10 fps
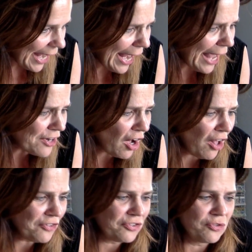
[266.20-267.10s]
and
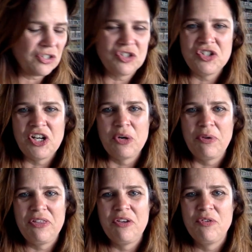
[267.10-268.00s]
also to share
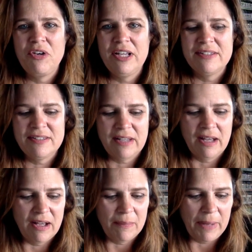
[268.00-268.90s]
with you because
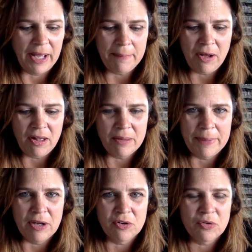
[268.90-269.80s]
um, I'm all about